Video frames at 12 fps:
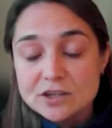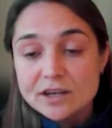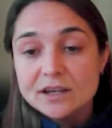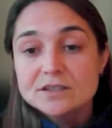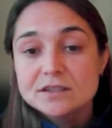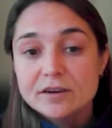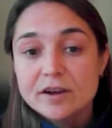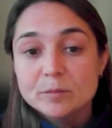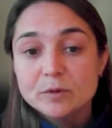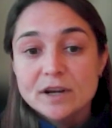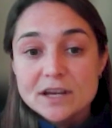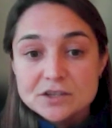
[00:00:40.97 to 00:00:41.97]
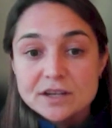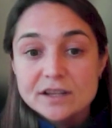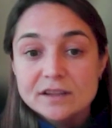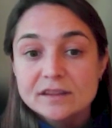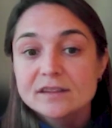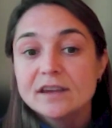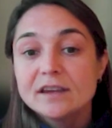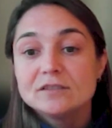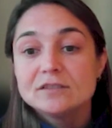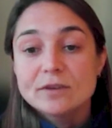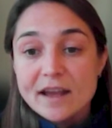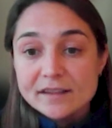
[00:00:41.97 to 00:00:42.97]
changed their operations
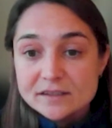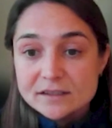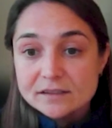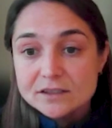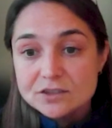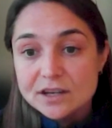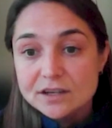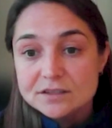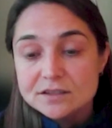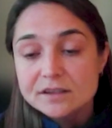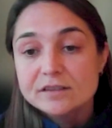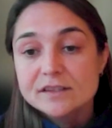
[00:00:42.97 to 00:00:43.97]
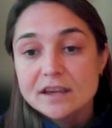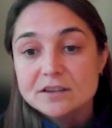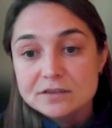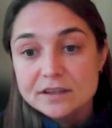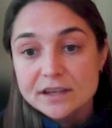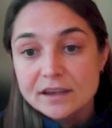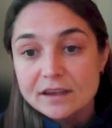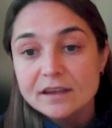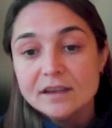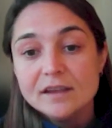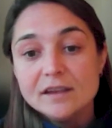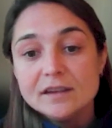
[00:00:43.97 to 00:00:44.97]
and drastically changed their scheduling
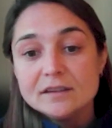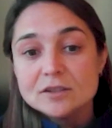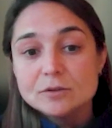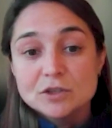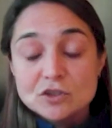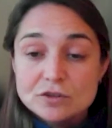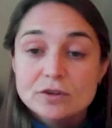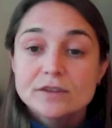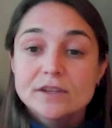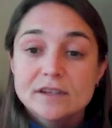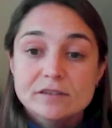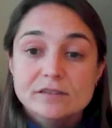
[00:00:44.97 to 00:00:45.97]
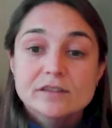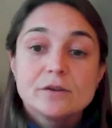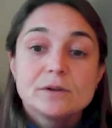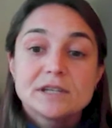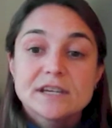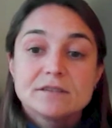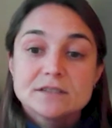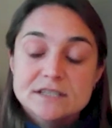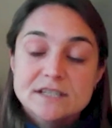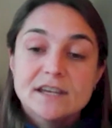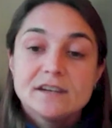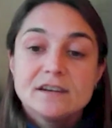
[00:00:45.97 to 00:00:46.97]
to ensure that they're slowing down to
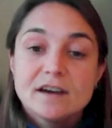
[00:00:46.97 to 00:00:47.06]
10